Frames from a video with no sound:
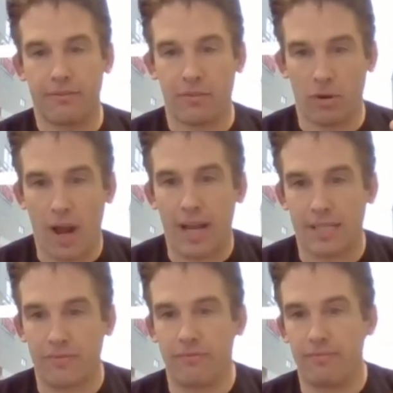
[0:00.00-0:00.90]
for
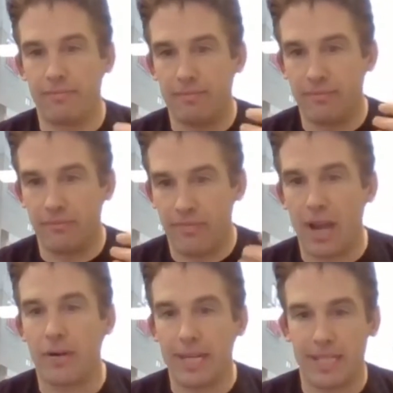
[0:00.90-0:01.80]
us
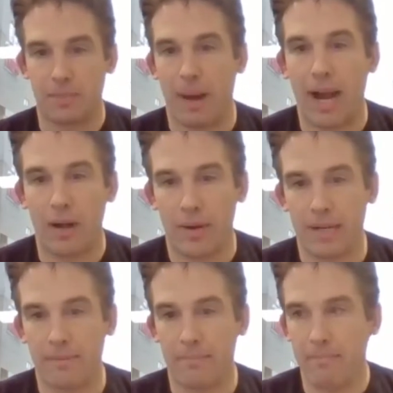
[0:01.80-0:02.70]
very
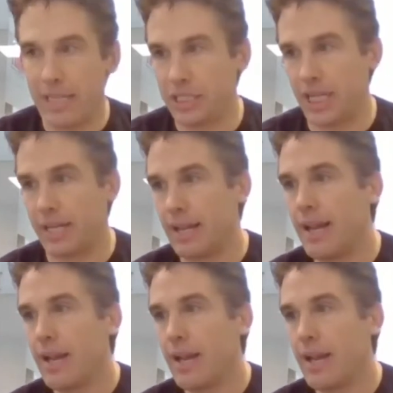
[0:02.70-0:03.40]
inspiring mission,